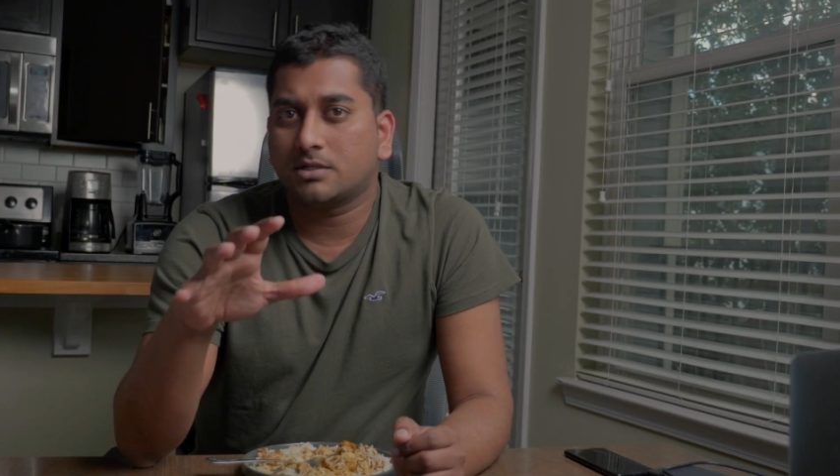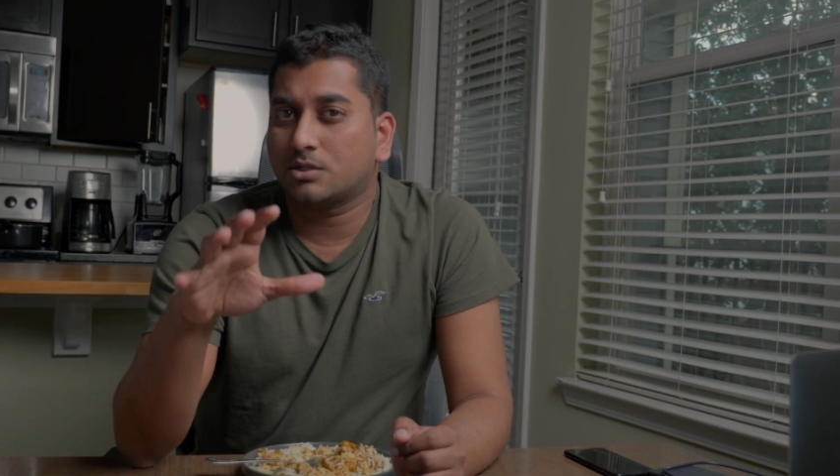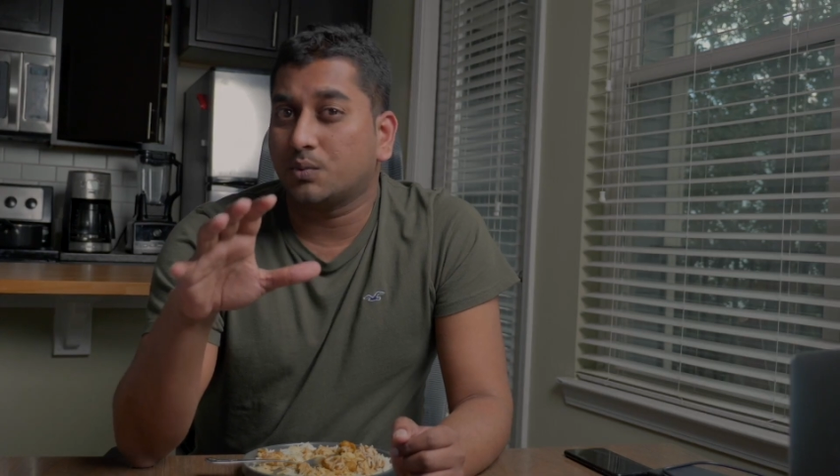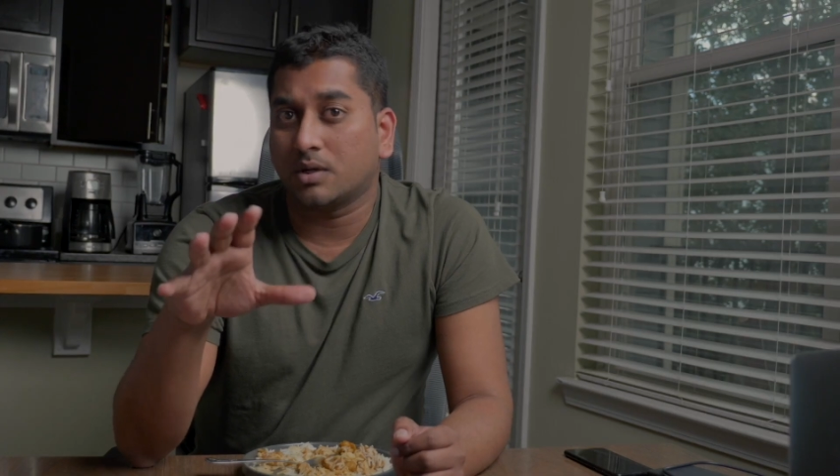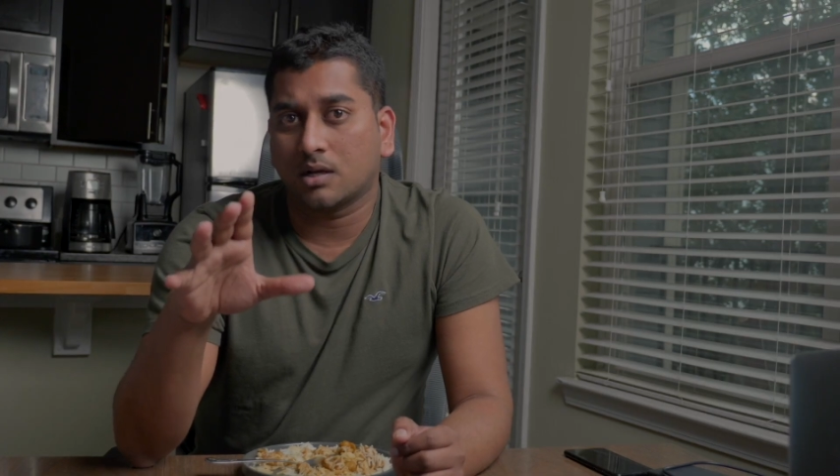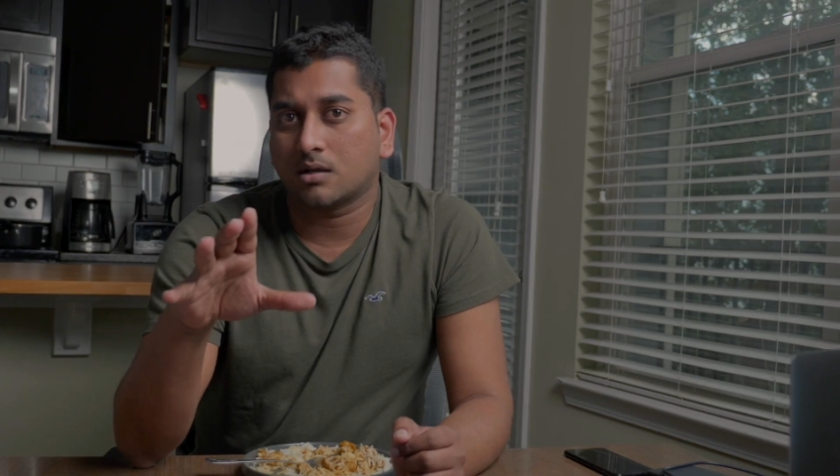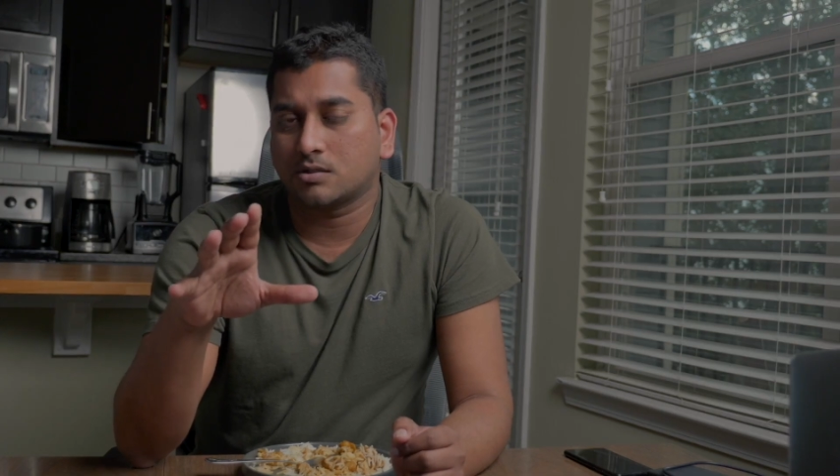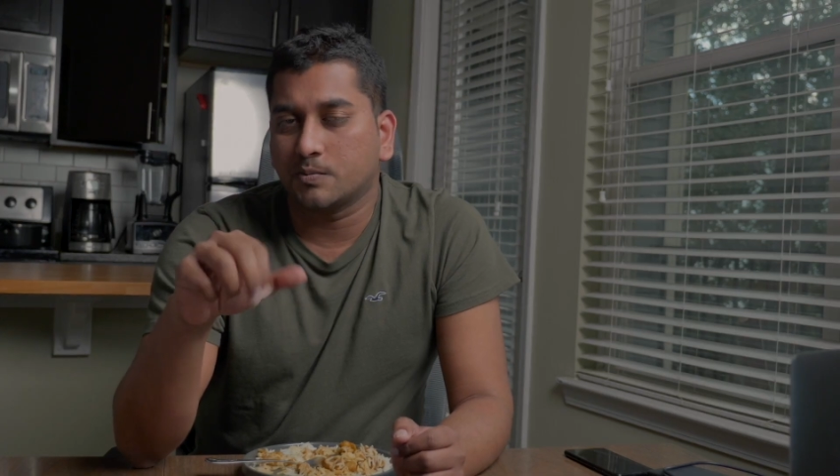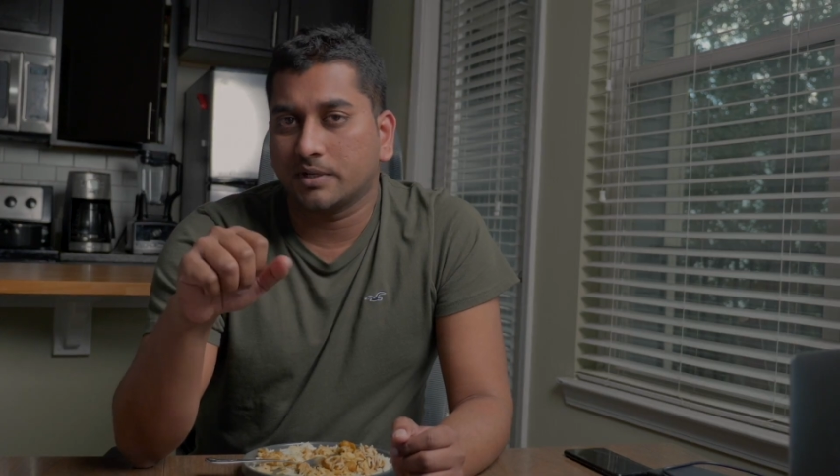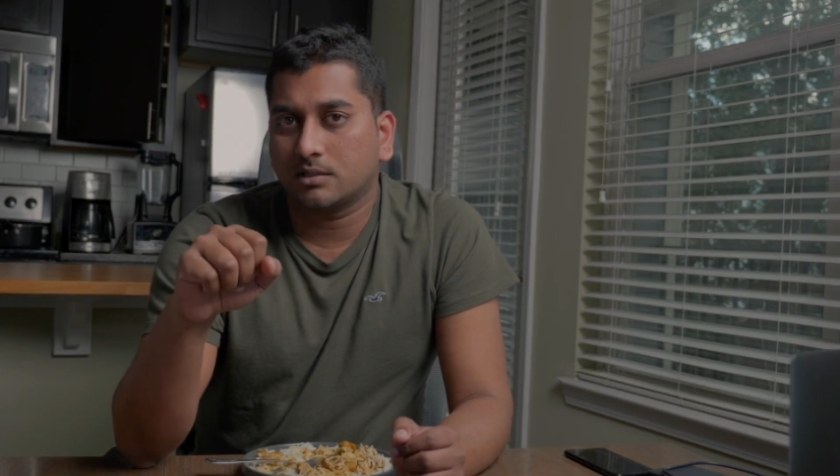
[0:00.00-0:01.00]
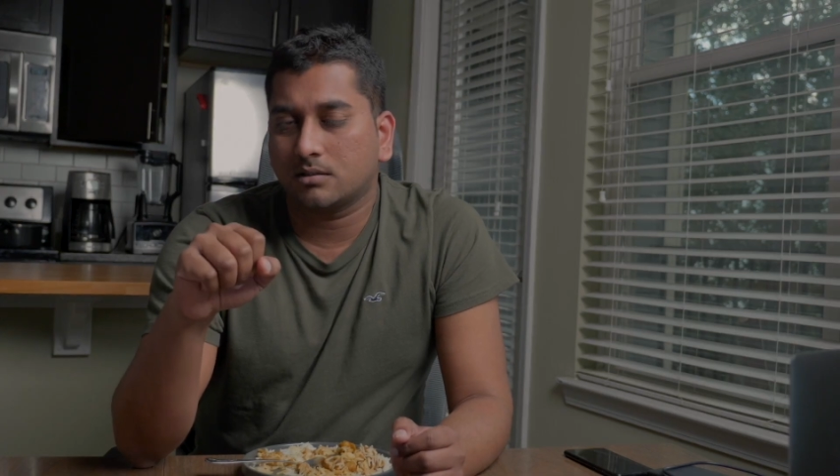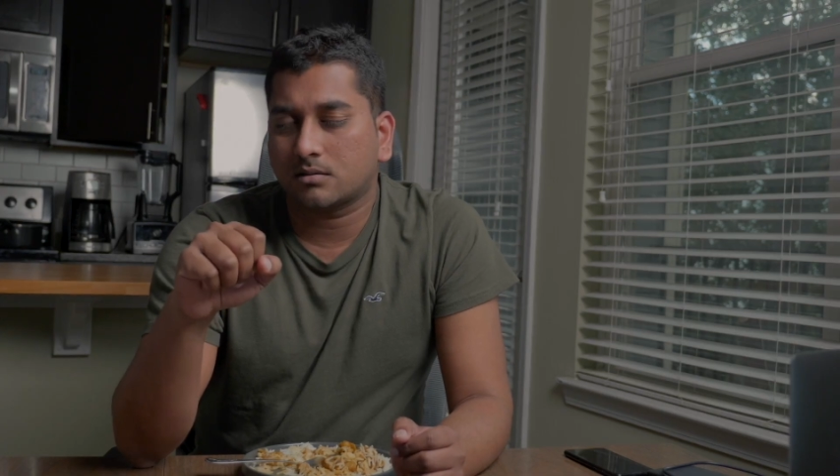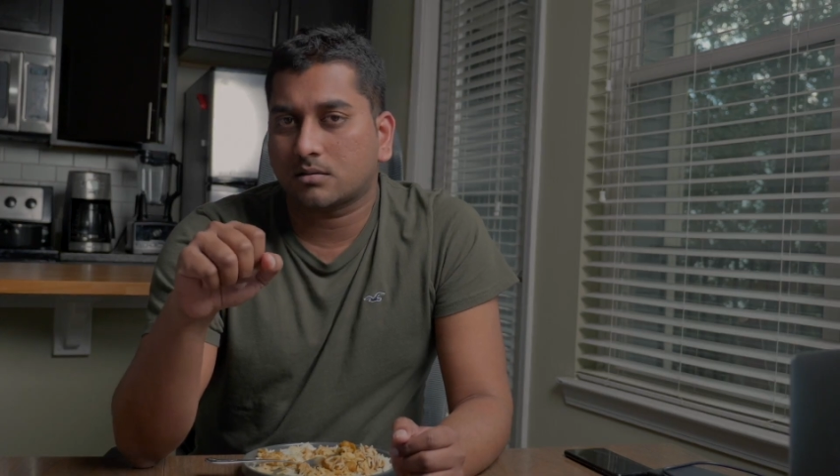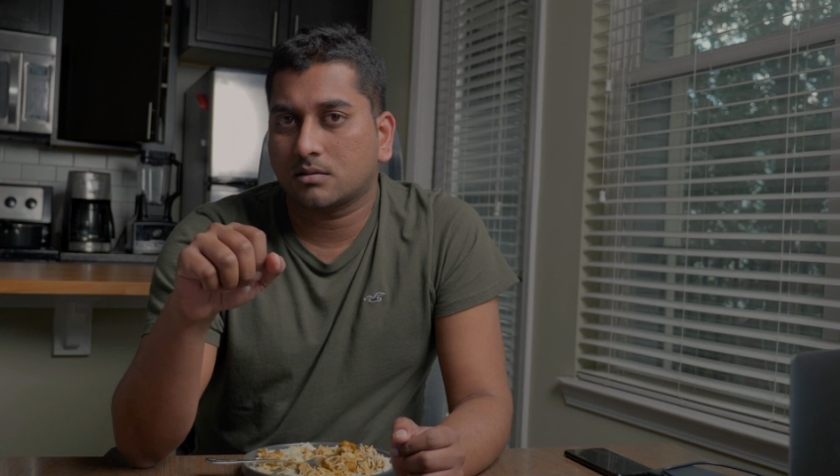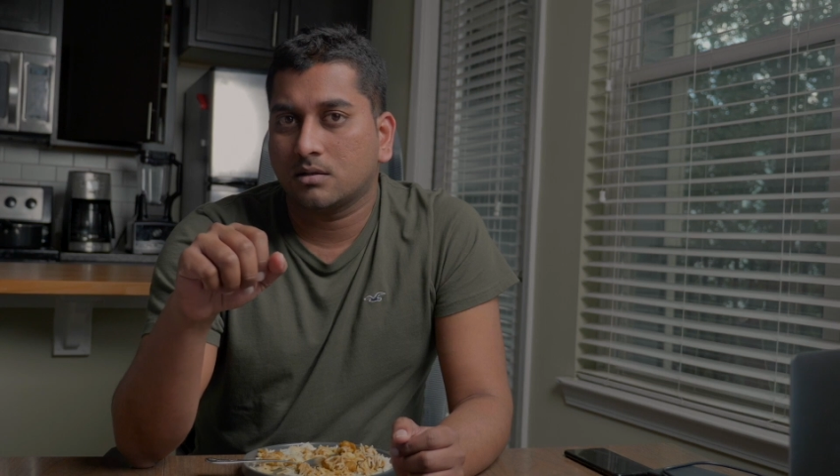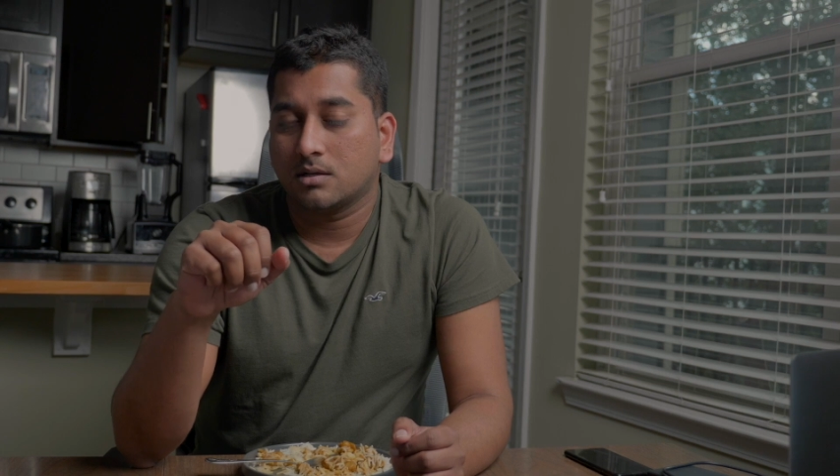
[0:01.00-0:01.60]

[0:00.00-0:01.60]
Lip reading: to 1 hour to make this.